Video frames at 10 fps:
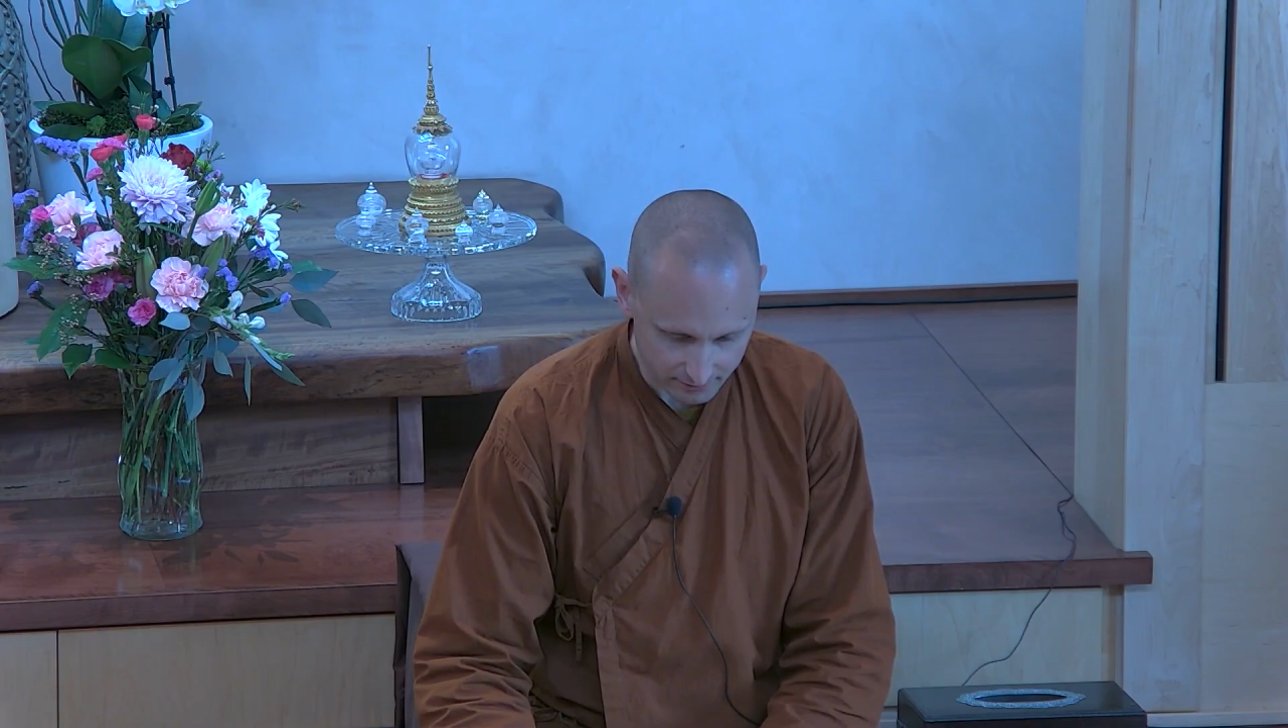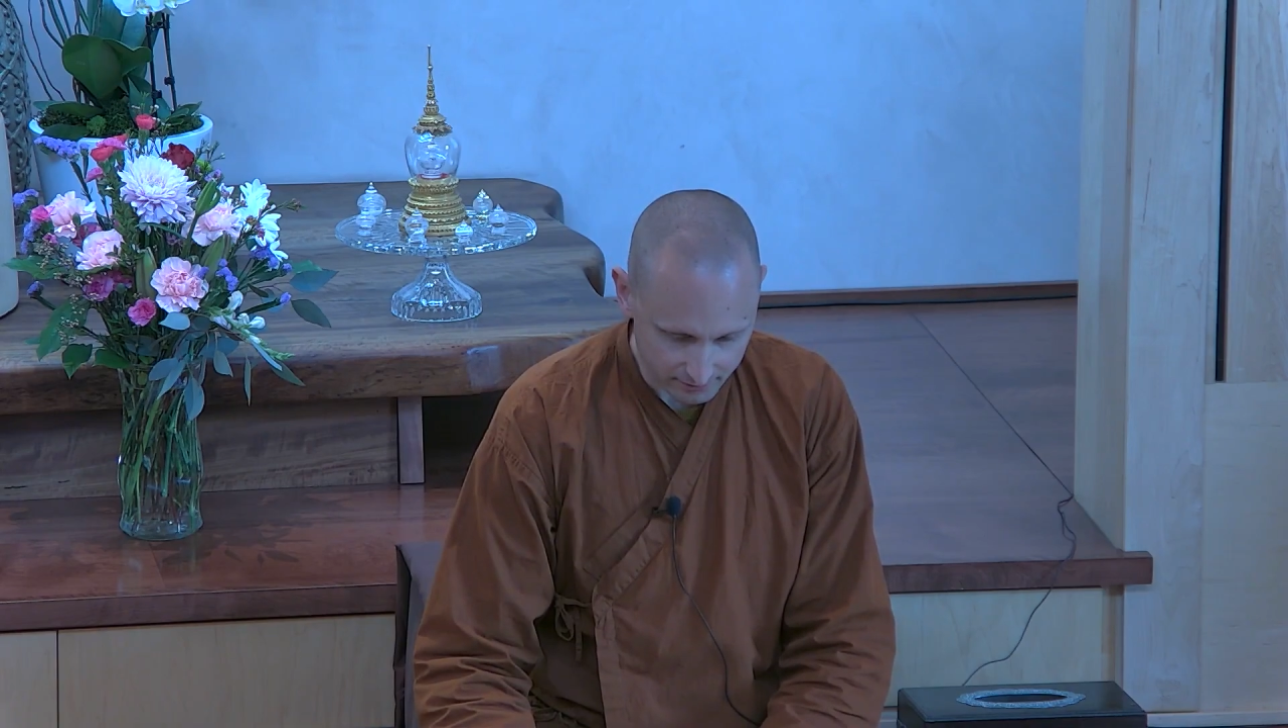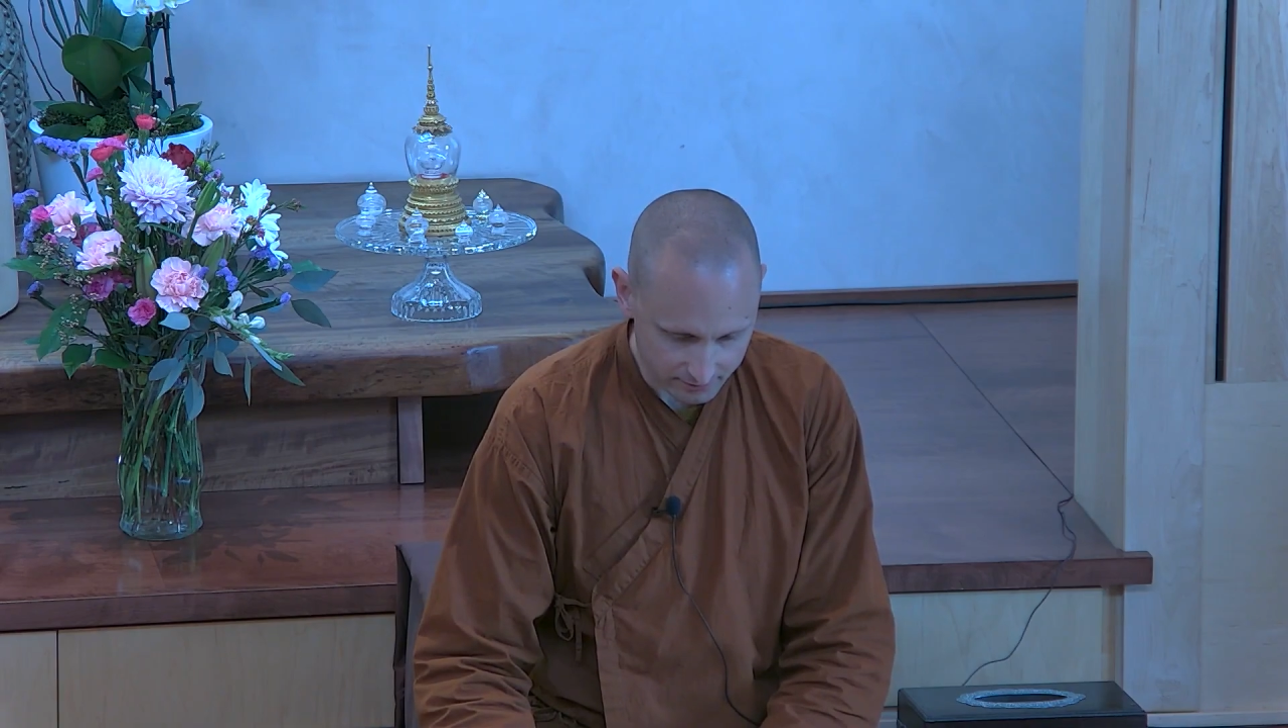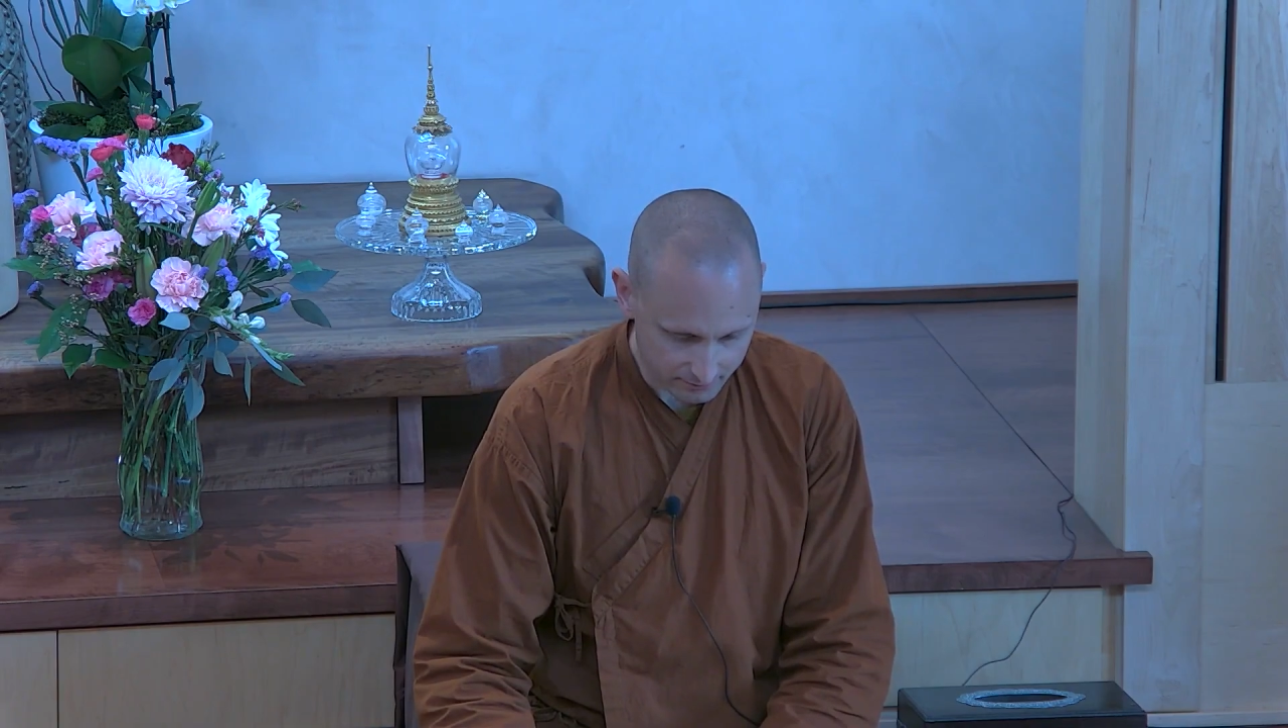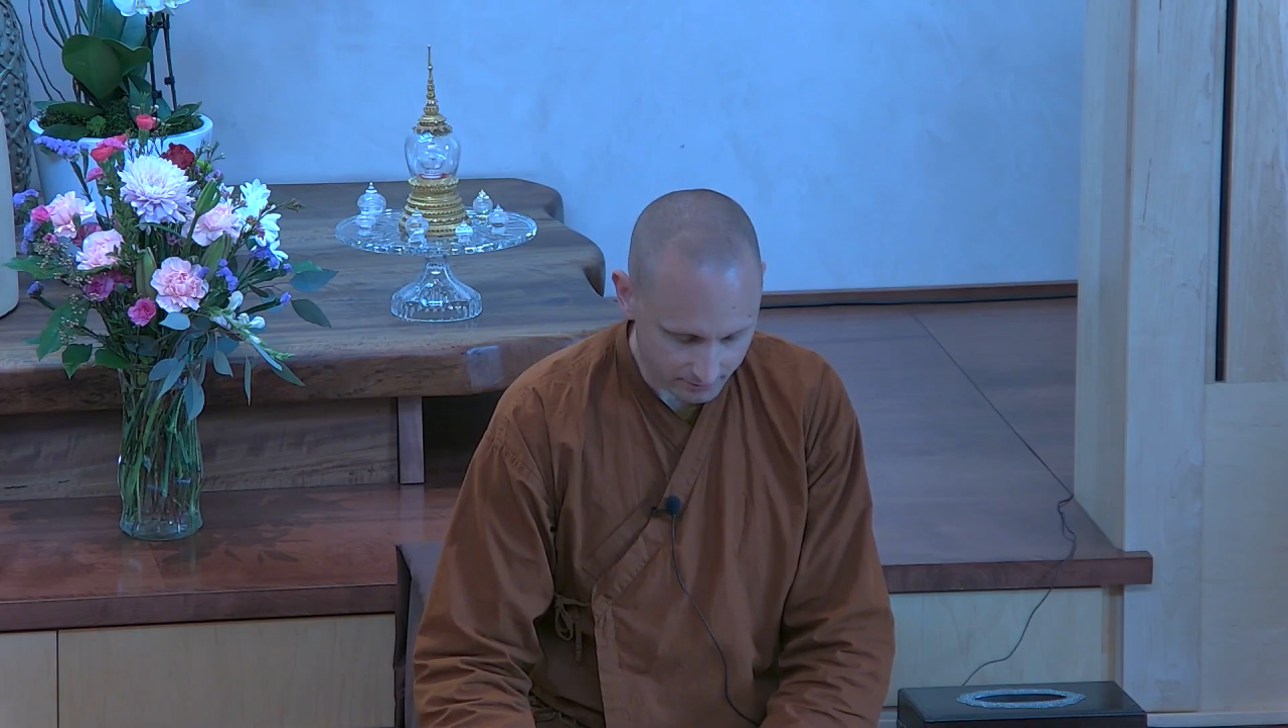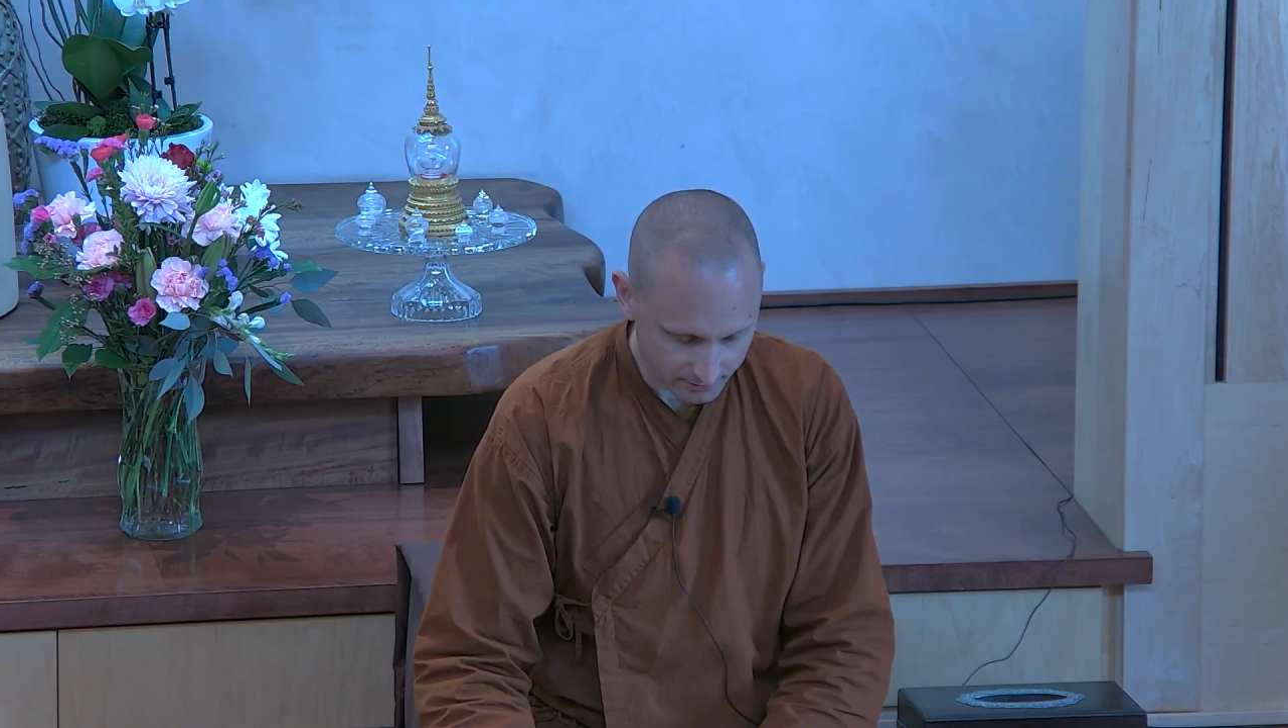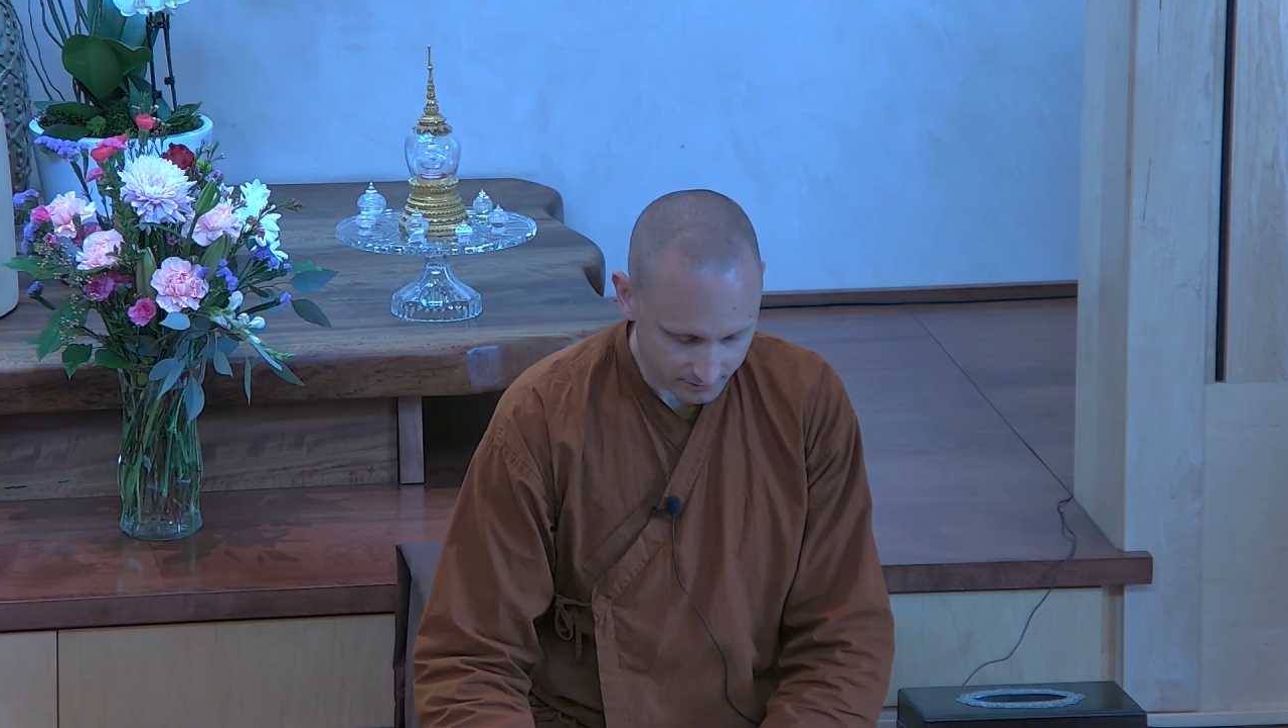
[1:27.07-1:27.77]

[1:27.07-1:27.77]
him what he had